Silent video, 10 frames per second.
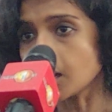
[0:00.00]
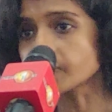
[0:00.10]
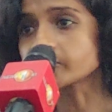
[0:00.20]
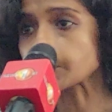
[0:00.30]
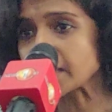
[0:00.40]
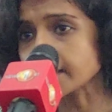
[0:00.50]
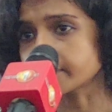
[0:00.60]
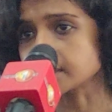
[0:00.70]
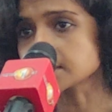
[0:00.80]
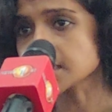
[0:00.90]
of the
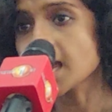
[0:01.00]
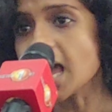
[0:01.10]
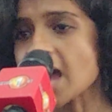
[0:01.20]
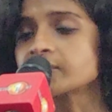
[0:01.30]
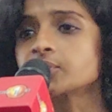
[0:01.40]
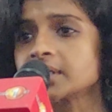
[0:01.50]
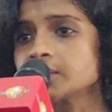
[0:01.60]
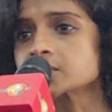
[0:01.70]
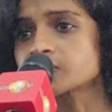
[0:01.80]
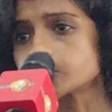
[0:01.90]
parents have to
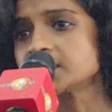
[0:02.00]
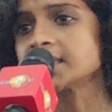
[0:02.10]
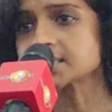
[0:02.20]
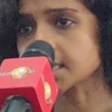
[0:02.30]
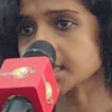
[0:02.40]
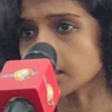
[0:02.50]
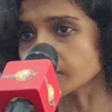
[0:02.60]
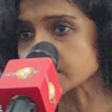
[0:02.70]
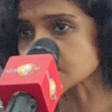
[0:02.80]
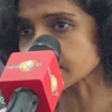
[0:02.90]
reduce food intake
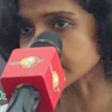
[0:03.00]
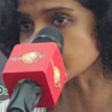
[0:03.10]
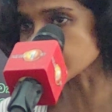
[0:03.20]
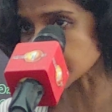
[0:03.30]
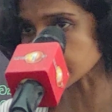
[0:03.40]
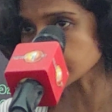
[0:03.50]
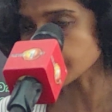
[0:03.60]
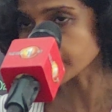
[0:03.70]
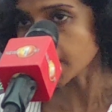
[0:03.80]
of the children today.